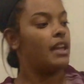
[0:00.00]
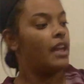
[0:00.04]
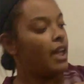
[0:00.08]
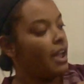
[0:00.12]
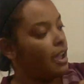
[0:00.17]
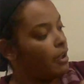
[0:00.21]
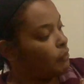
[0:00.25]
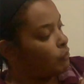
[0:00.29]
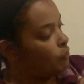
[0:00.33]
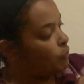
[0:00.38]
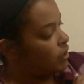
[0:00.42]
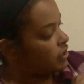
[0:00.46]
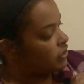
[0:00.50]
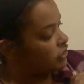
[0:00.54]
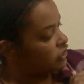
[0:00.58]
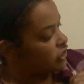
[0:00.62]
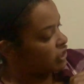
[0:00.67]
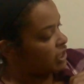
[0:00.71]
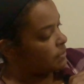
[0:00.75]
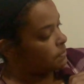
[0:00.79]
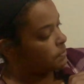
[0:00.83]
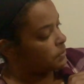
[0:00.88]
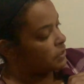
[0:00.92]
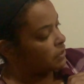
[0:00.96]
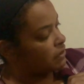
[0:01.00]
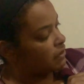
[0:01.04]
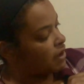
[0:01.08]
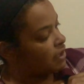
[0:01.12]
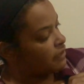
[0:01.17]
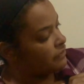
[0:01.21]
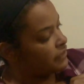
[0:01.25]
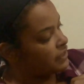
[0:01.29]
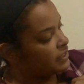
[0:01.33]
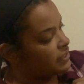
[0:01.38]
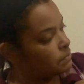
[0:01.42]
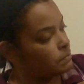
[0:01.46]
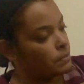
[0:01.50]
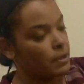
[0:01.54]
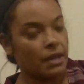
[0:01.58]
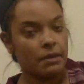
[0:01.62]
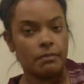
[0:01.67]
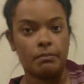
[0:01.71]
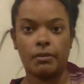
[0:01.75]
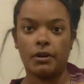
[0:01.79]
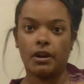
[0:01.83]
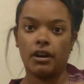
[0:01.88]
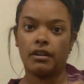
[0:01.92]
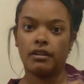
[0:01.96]
And what shapes are on this
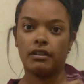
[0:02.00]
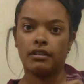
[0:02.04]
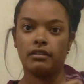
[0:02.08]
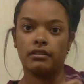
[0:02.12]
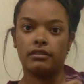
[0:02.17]
paper?